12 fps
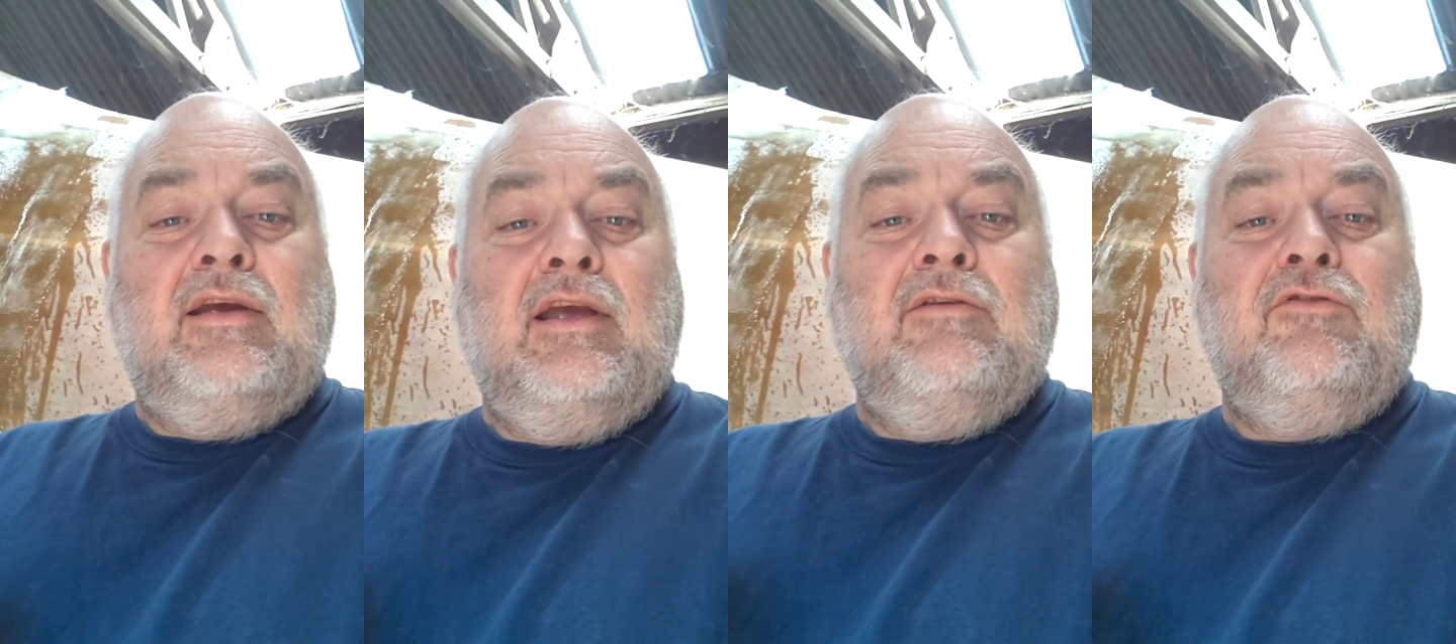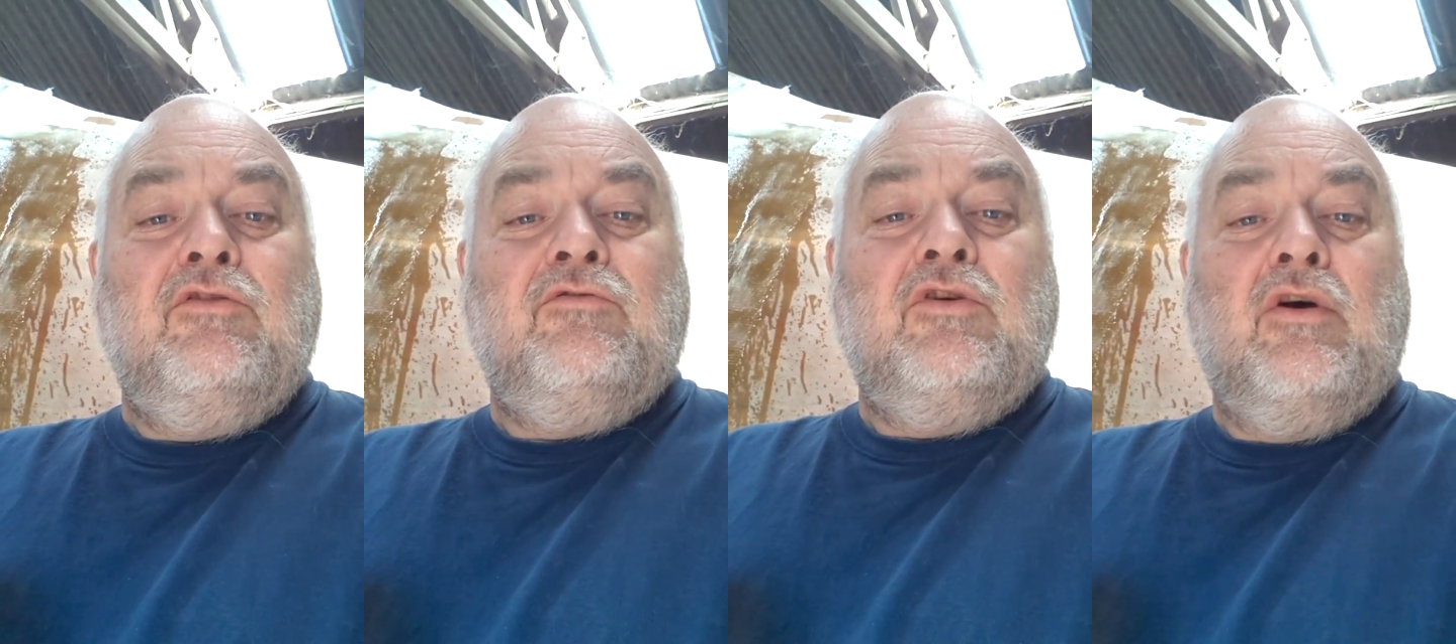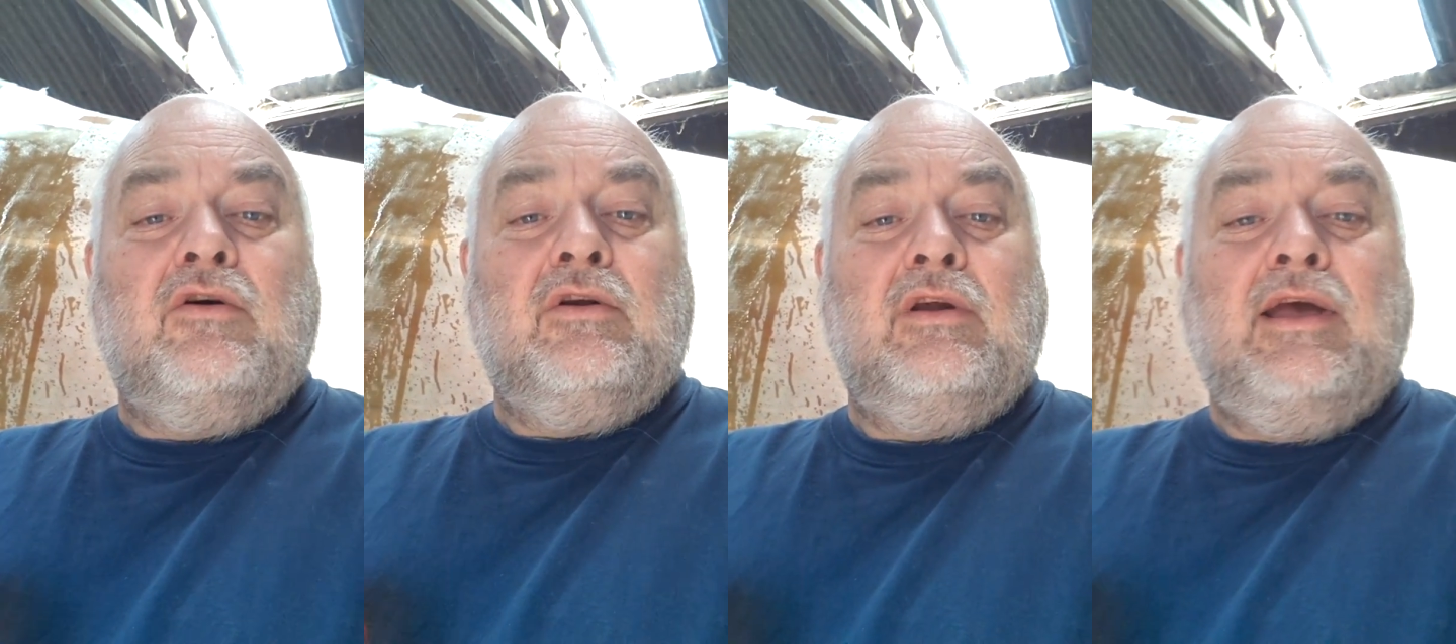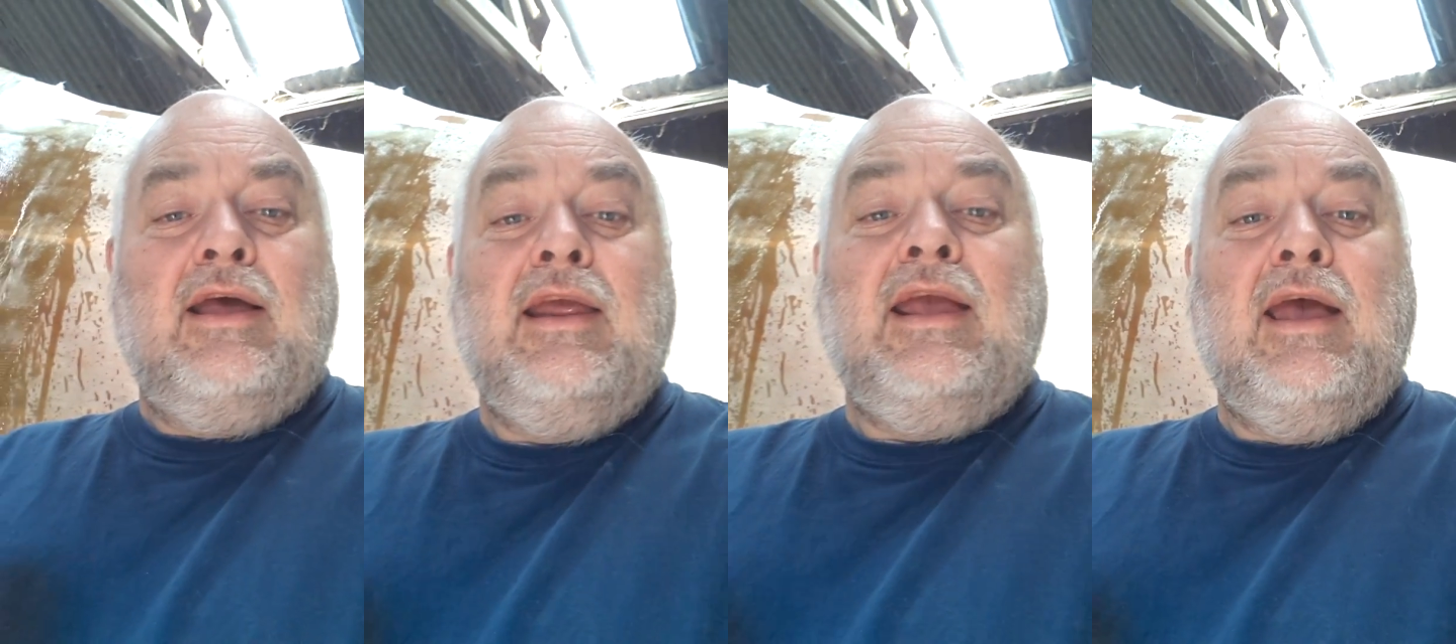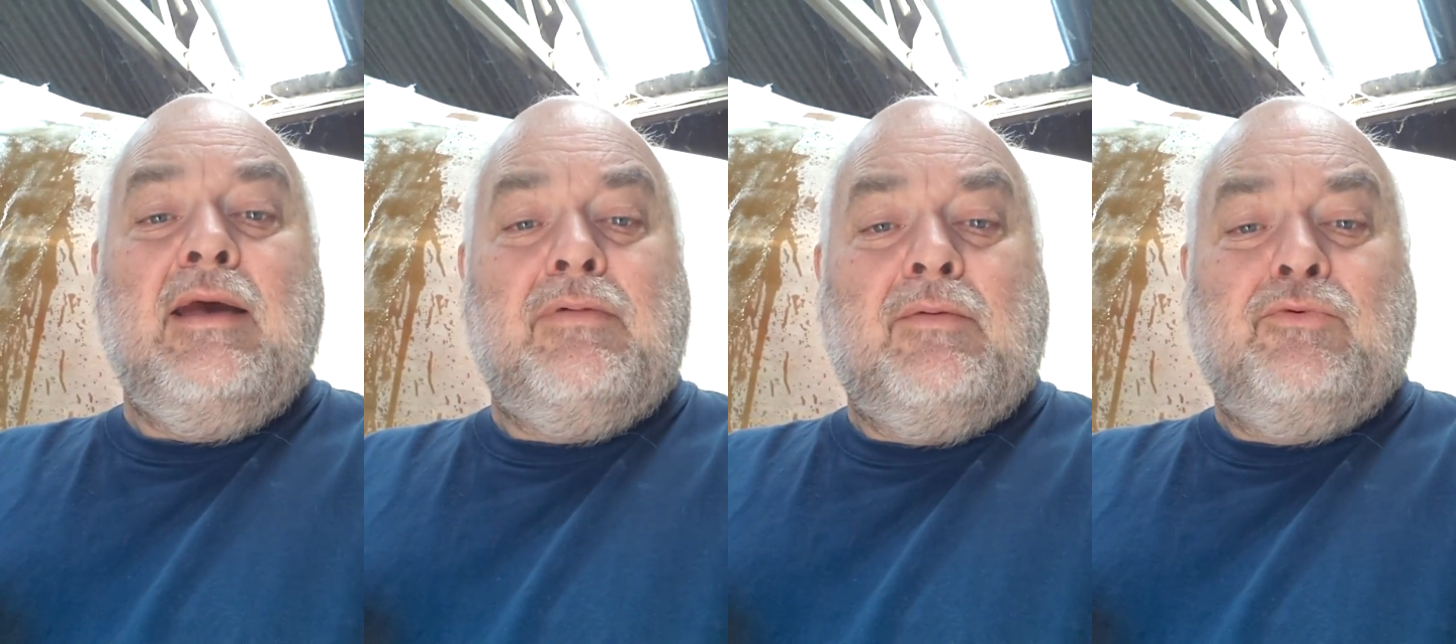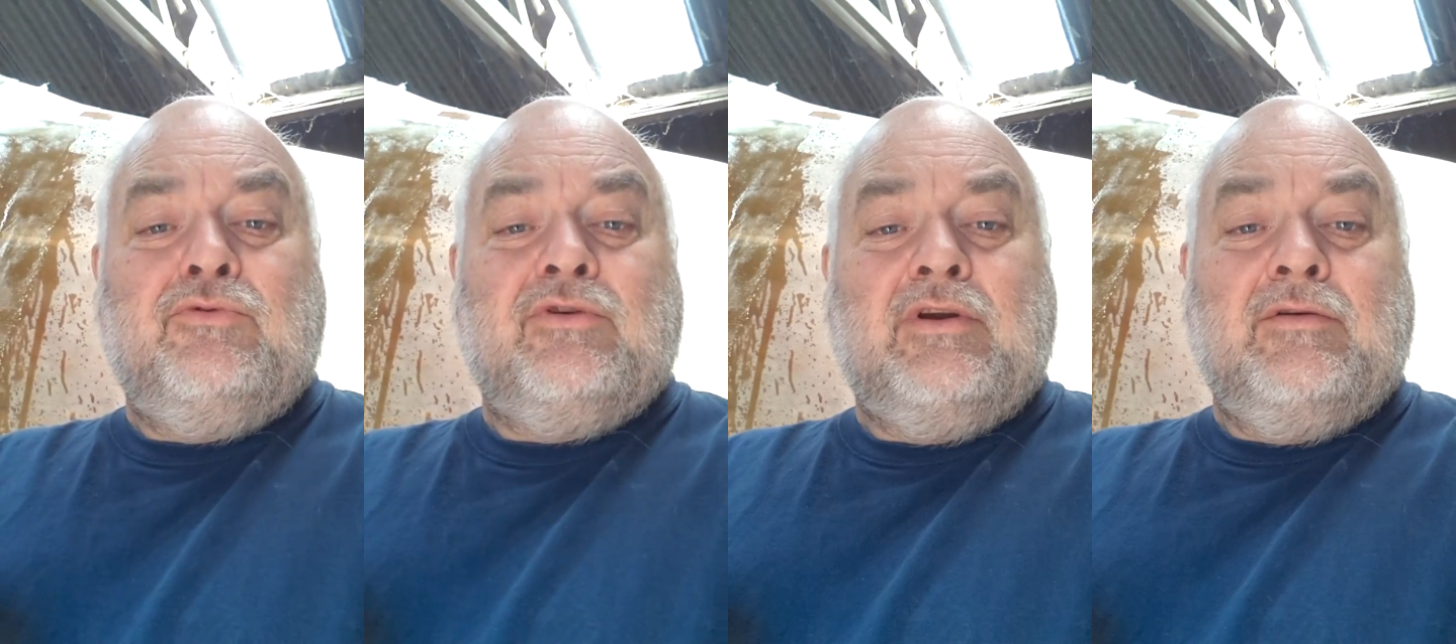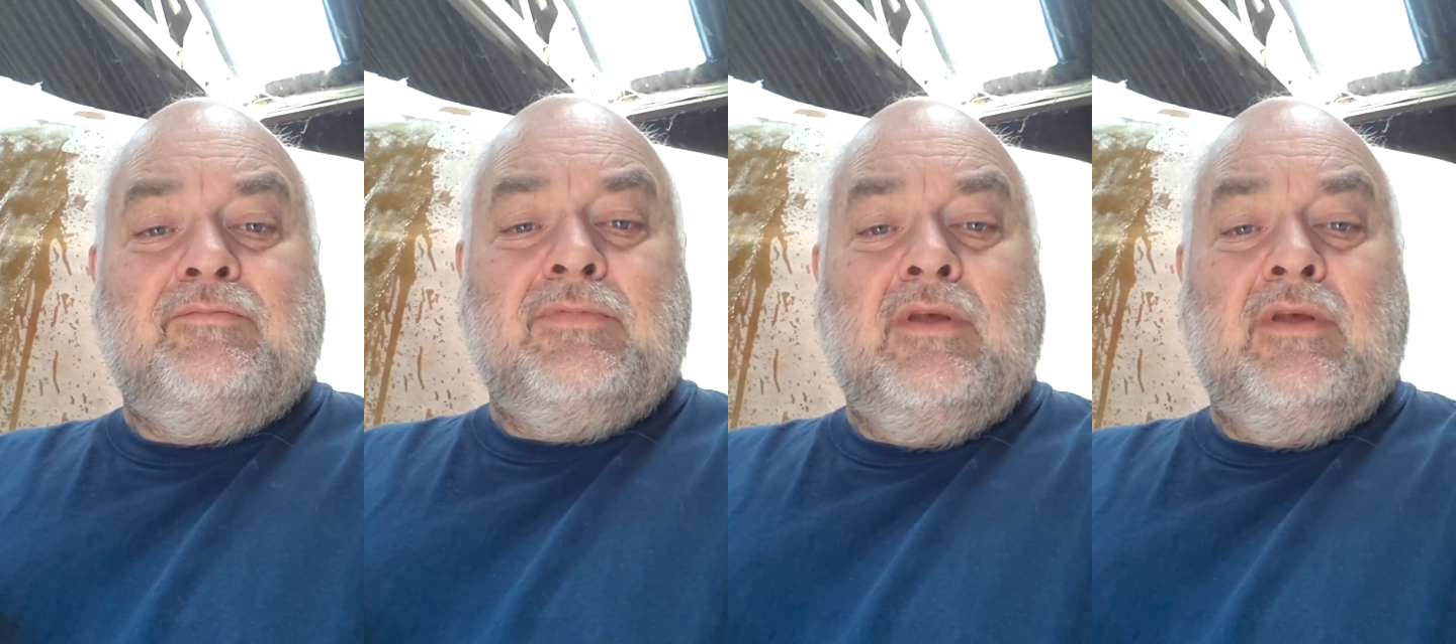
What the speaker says: if you've got any air bubbles in it.